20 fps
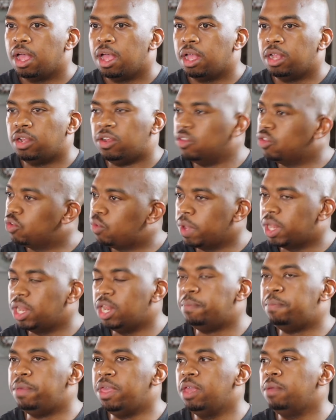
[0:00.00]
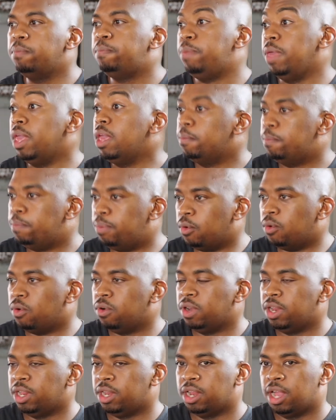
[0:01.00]
just quickly, being born
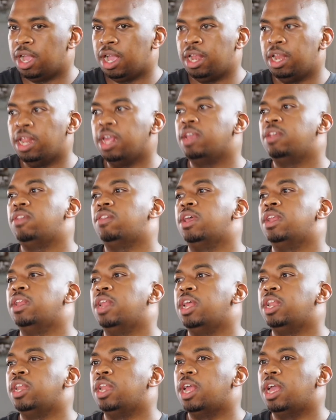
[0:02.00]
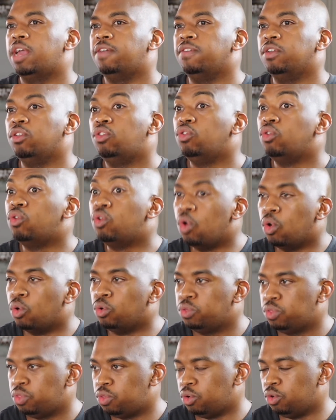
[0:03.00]
in Alex and having to go
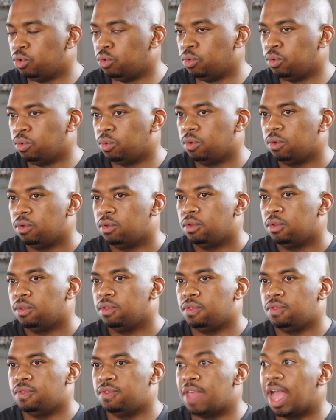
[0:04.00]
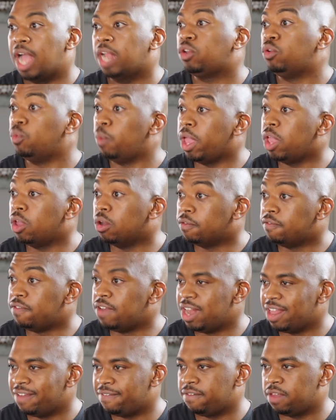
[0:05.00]
through that way of
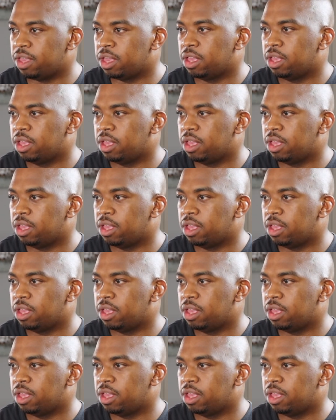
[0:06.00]
living